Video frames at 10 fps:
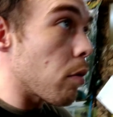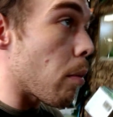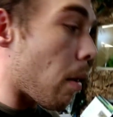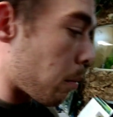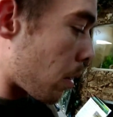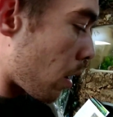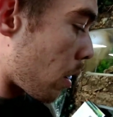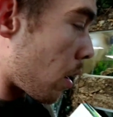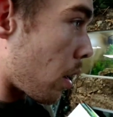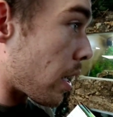We
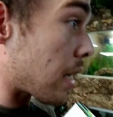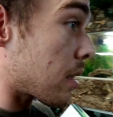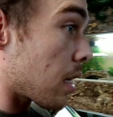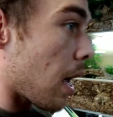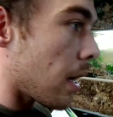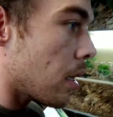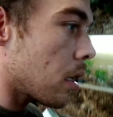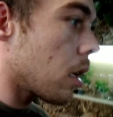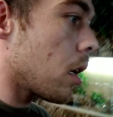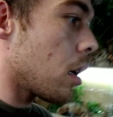remember yesterday
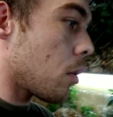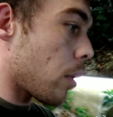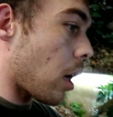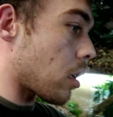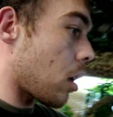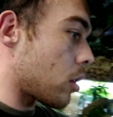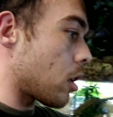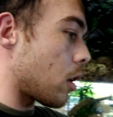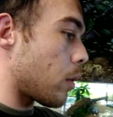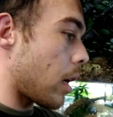we had our
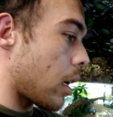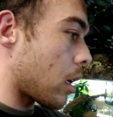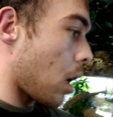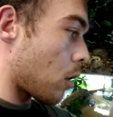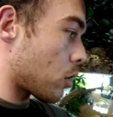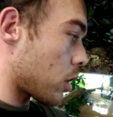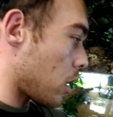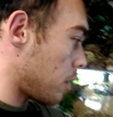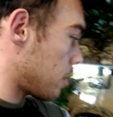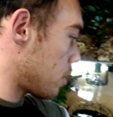new
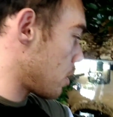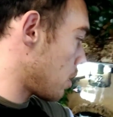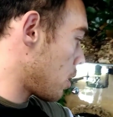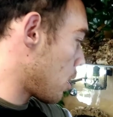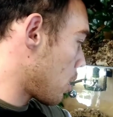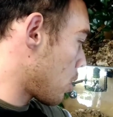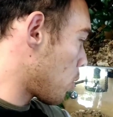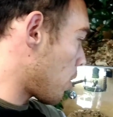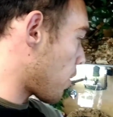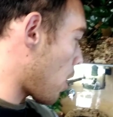enclosure
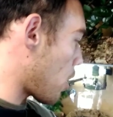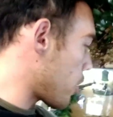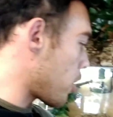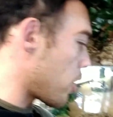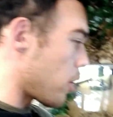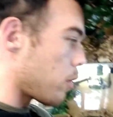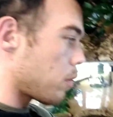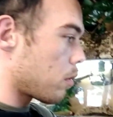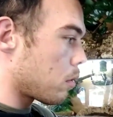with our new